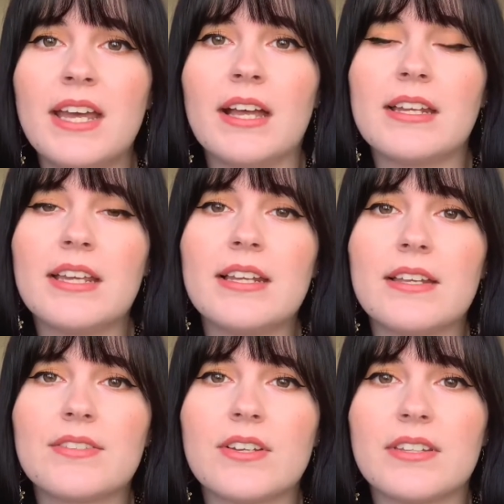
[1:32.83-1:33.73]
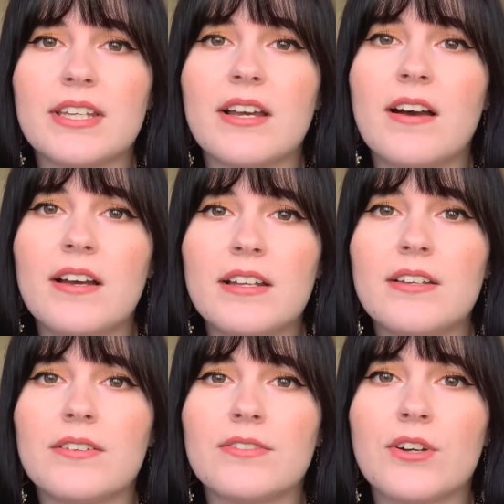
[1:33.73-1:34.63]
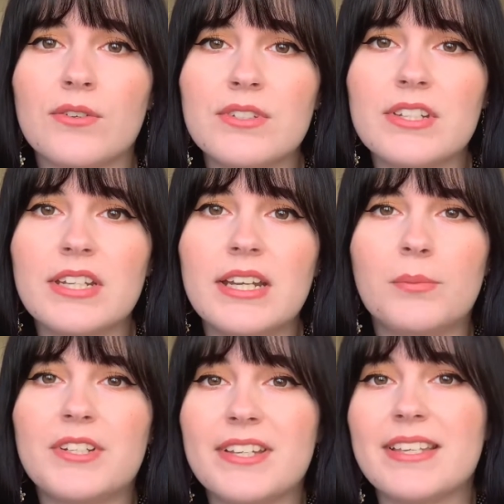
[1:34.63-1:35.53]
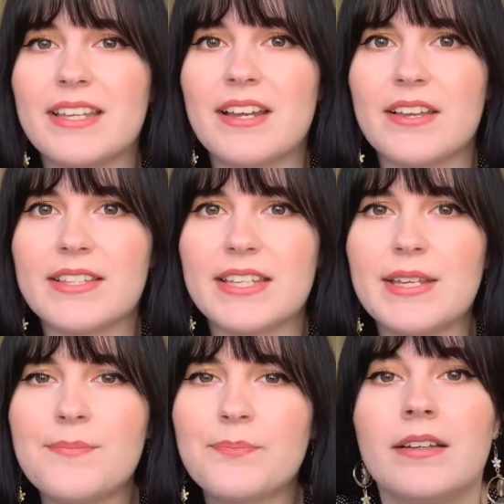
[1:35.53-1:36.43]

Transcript: and he lives on the Isle of Gaunt, which is in Earthsea.